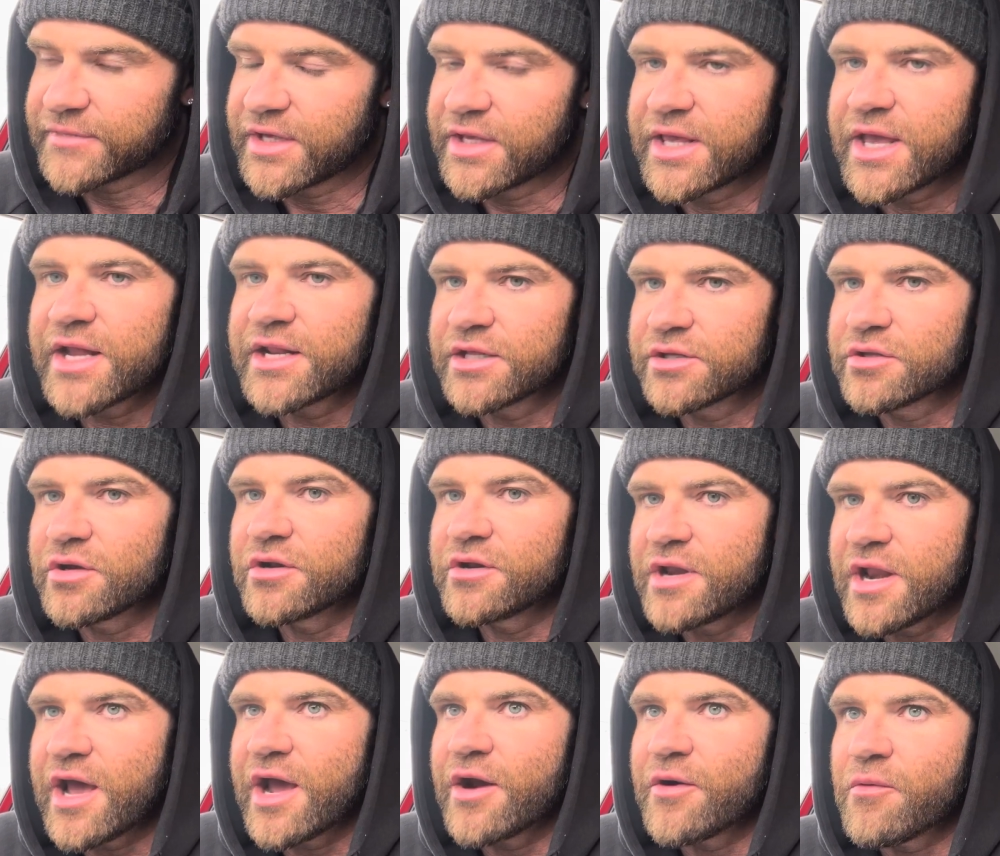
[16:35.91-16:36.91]
get it done
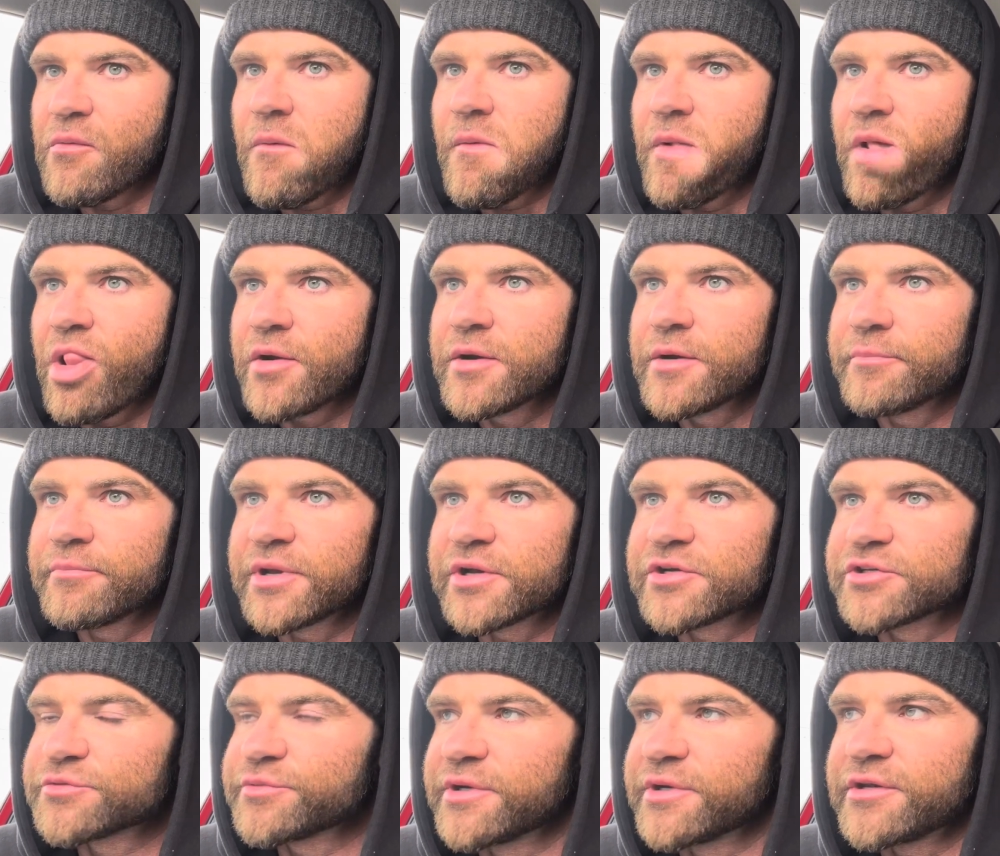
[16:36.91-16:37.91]
now,
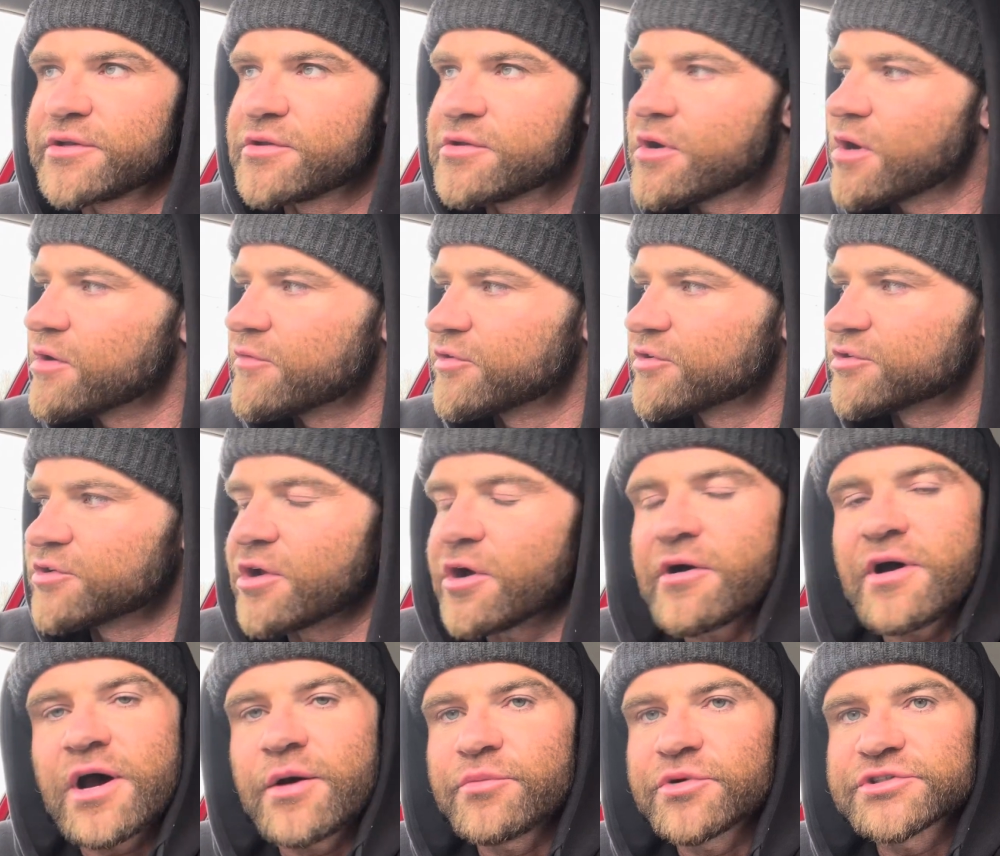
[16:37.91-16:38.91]
because none of us know
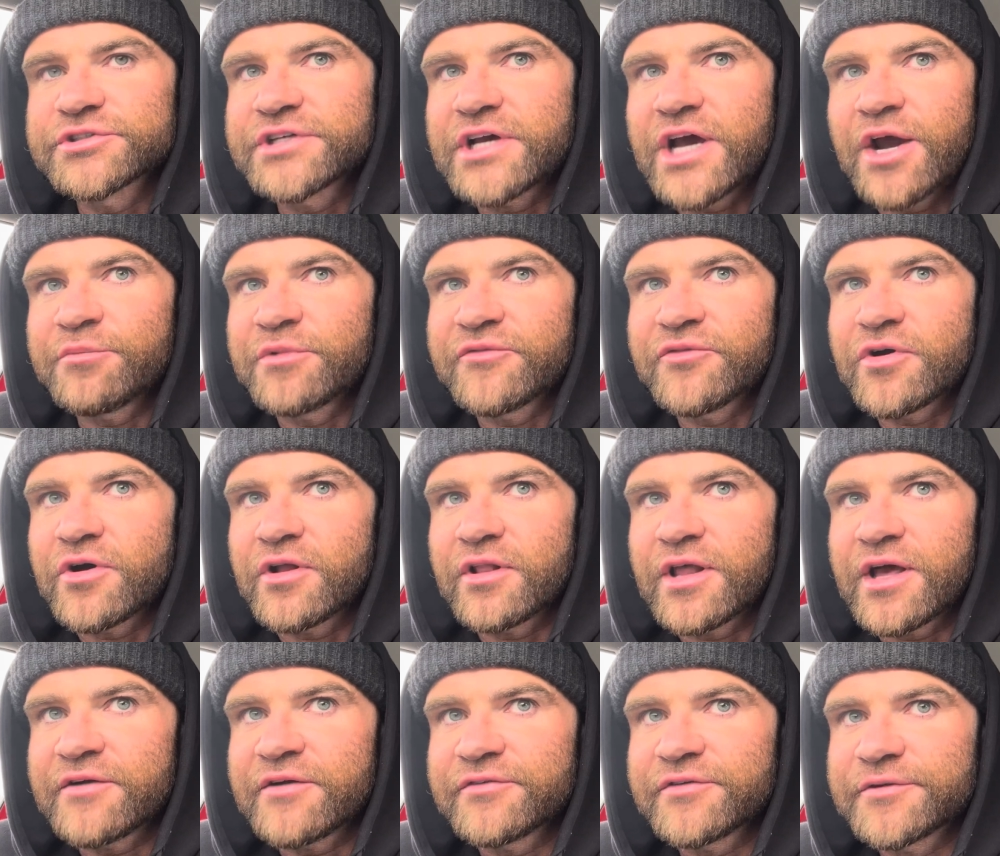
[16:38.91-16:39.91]
how much time we've got
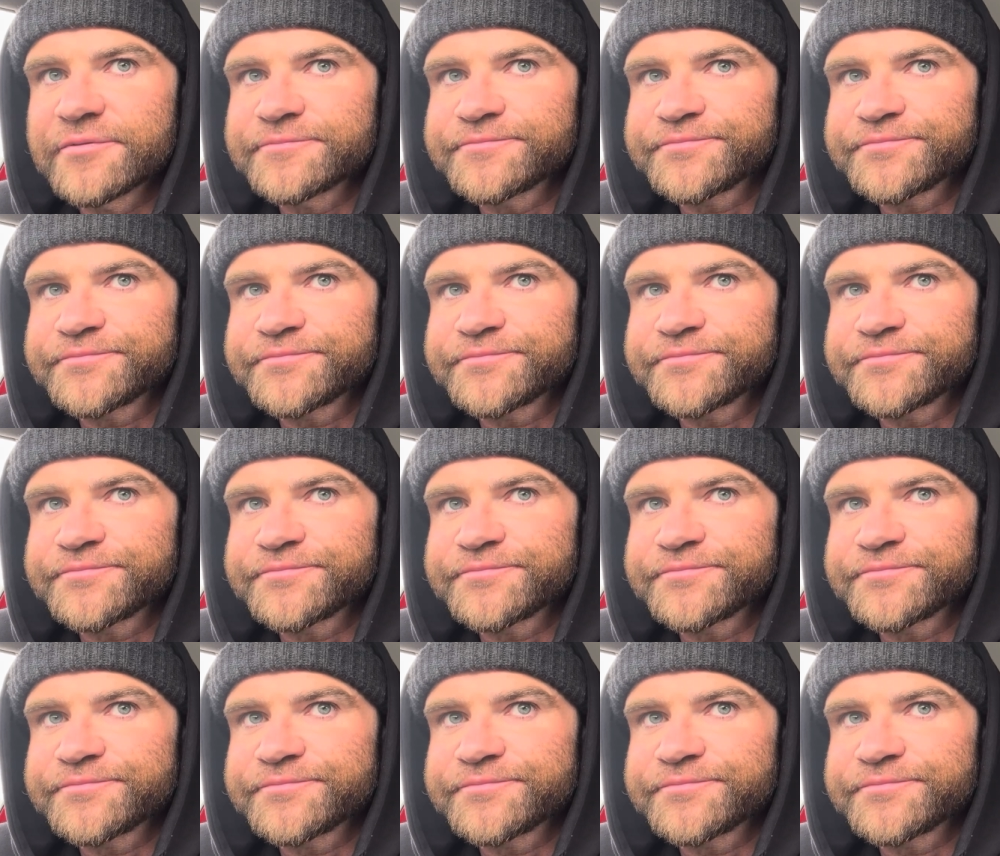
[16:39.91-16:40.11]
left.